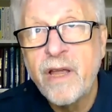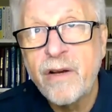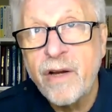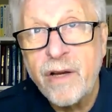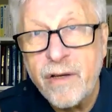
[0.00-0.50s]

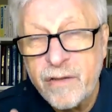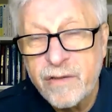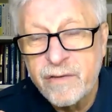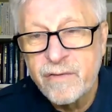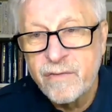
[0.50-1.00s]
but the
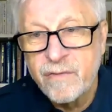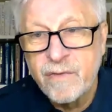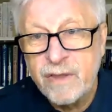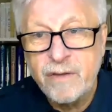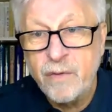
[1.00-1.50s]
fluids
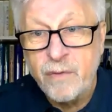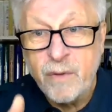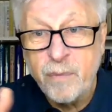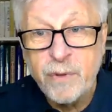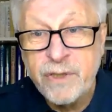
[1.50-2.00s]
won't
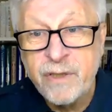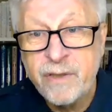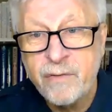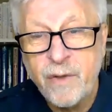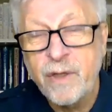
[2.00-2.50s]
carry it.
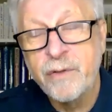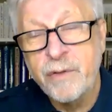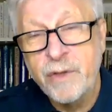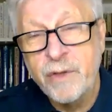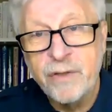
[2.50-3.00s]

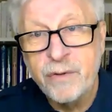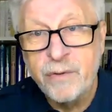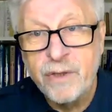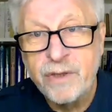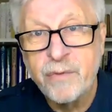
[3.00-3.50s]
The, the, the
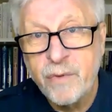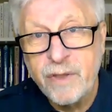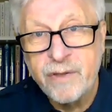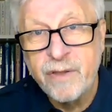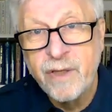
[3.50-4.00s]
pushing,
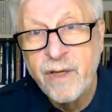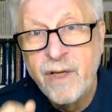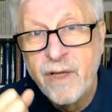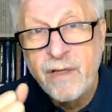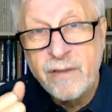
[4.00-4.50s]
well, you
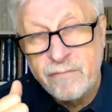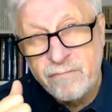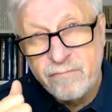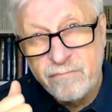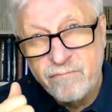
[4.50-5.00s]
can do
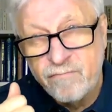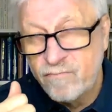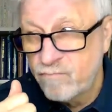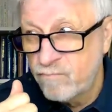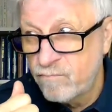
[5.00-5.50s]
it
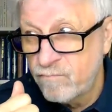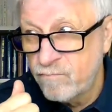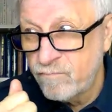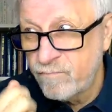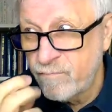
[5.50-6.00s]
with
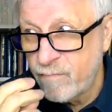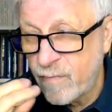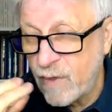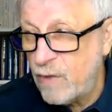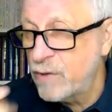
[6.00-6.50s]

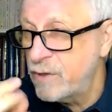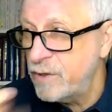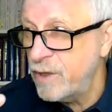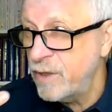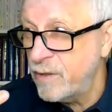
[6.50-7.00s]
um,
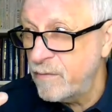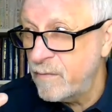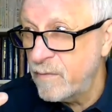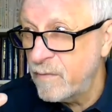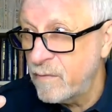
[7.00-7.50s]

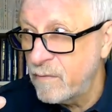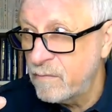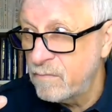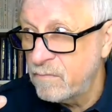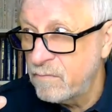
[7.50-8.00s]

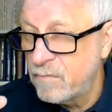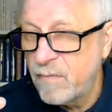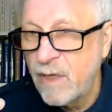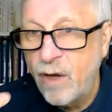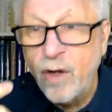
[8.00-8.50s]

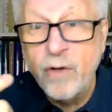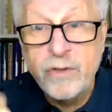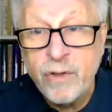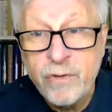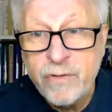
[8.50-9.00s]
oxygen,
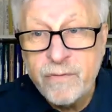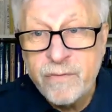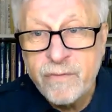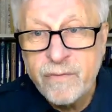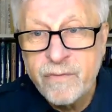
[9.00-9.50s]

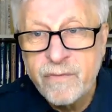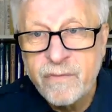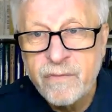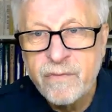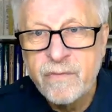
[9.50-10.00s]

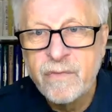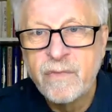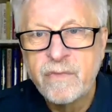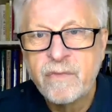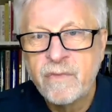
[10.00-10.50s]

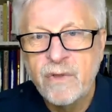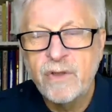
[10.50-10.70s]
ozone,